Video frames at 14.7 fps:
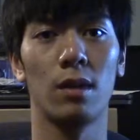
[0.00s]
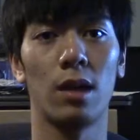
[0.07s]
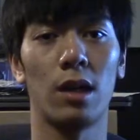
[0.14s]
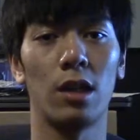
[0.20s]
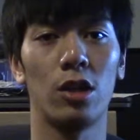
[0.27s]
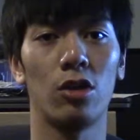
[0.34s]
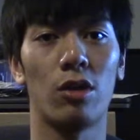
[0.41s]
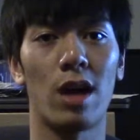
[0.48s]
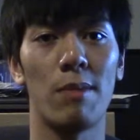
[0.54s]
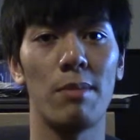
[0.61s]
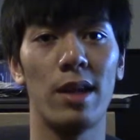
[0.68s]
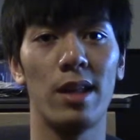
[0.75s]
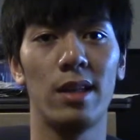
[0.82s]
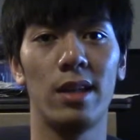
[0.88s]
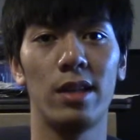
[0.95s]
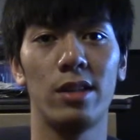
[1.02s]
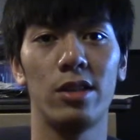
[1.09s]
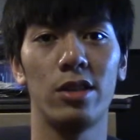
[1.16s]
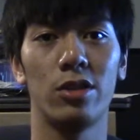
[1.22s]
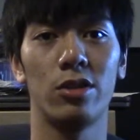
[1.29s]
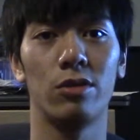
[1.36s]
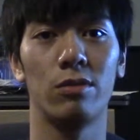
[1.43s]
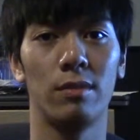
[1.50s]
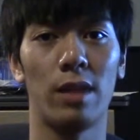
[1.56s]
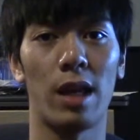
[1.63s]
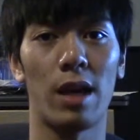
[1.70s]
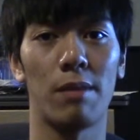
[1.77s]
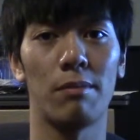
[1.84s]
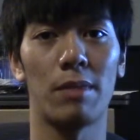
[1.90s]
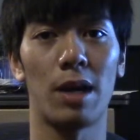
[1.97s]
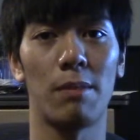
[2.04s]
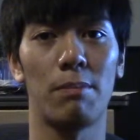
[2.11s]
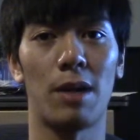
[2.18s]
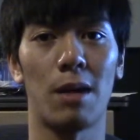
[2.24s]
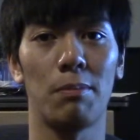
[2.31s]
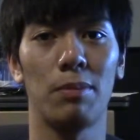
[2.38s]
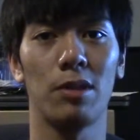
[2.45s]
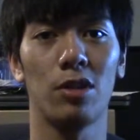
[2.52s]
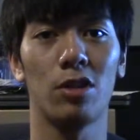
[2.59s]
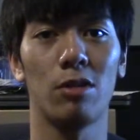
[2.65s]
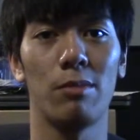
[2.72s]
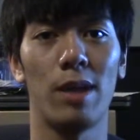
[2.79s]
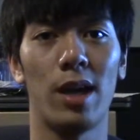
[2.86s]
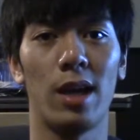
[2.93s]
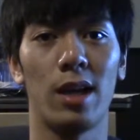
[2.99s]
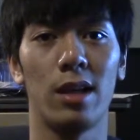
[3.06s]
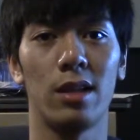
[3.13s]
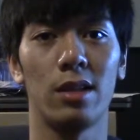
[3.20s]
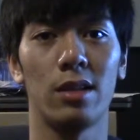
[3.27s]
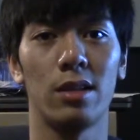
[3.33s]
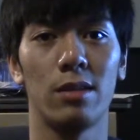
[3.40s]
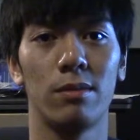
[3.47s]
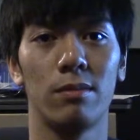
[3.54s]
Hello, I'm Edna2, and by popular demand,